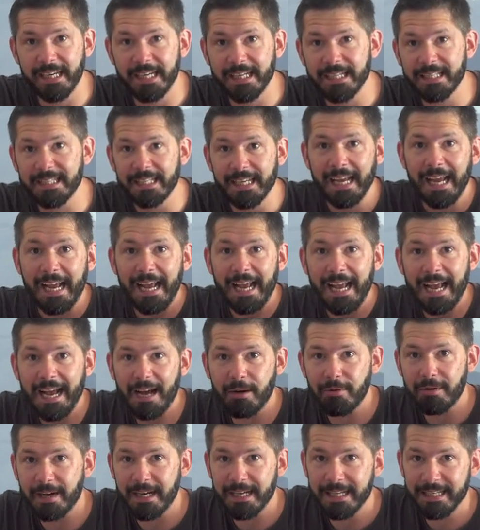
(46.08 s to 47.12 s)
is,
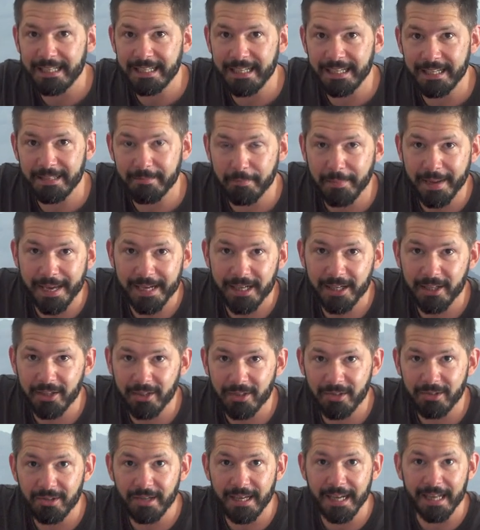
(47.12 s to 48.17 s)
how I did
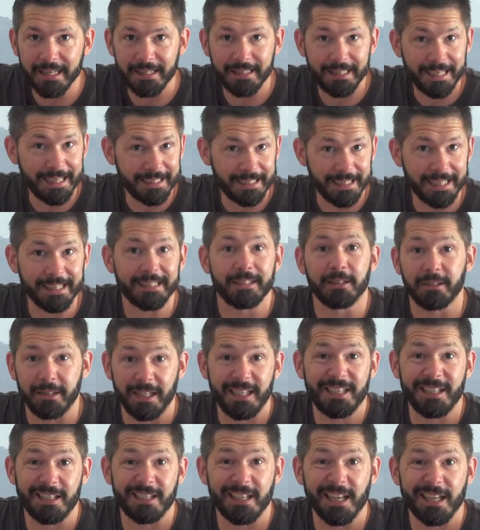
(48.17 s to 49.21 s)
manage to get this little,
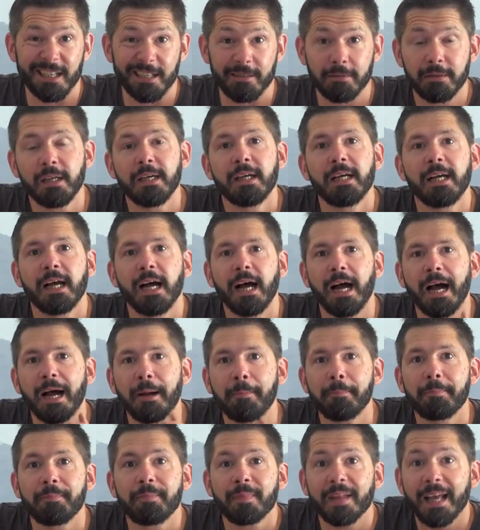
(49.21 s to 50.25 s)

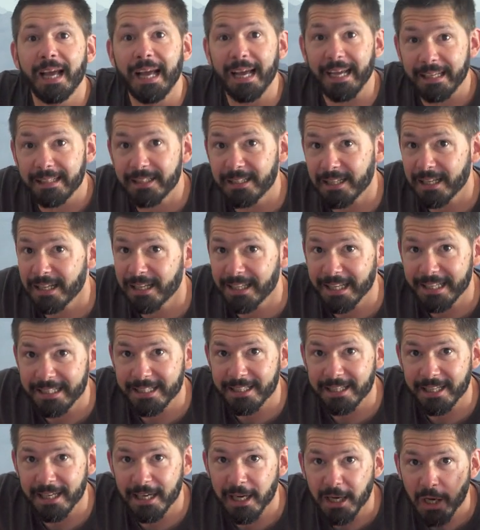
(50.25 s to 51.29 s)
and
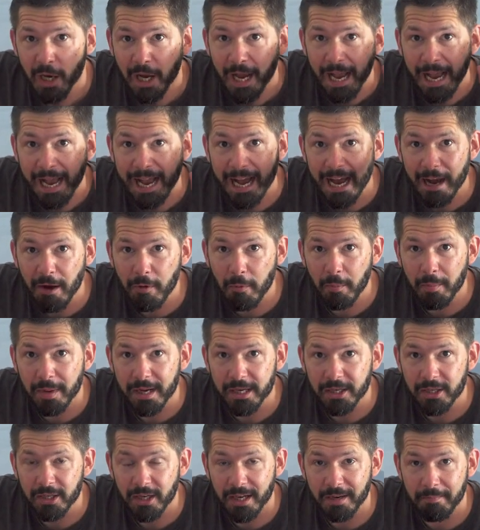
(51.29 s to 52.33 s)
let's see how
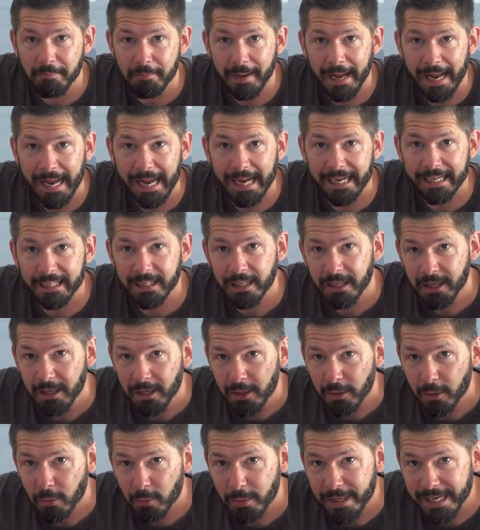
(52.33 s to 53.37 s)
much impact
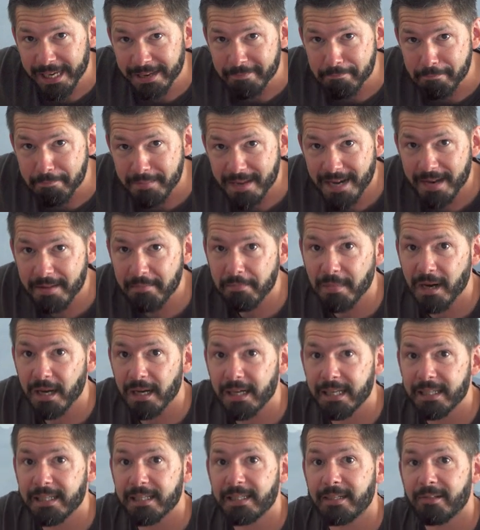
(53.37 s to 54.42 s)
we can
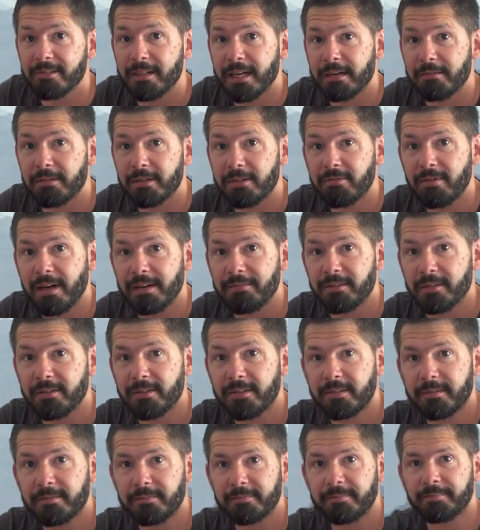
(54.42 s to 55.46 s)
minimize on our
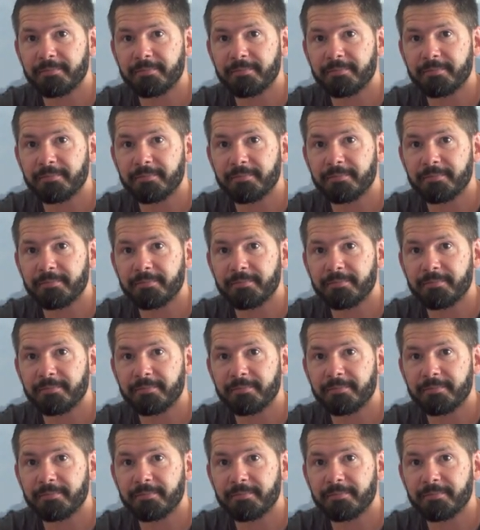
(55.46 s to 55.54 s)
travels.